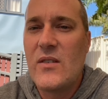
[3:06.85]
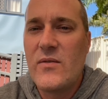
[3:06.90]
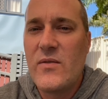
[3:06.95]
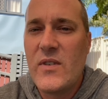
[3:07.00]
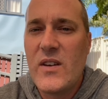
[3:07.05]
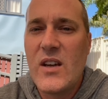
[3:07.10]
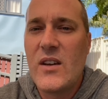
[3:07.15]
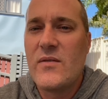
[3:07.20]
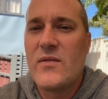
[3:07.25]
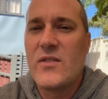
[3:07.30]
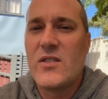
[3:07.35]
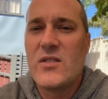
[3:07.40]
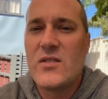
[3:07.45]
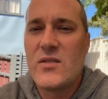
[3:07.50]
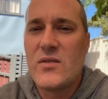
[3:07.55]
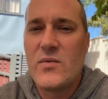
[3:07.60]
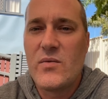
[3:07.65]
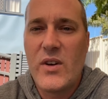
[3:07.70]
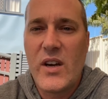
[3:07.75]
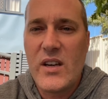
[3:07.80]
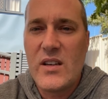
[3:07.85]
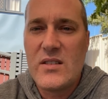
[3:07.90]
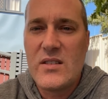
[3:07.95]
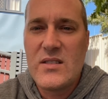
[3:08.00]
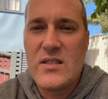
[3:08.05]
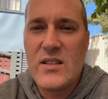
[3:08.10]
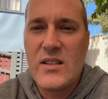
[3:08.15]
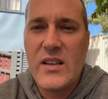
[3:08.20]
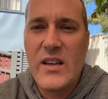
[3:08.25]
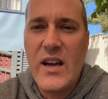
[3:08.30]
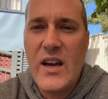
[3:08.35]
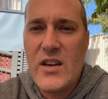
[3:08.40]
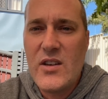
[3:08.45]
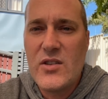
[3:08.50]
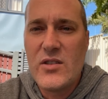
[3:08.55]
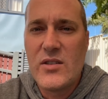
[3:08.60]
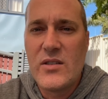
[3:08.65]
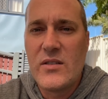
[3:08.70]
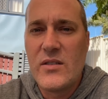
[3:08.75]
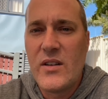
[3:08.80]
forgiveness and
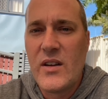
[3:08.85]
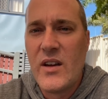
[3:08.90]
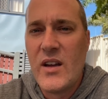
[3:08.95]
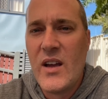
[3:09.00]
reconciliation.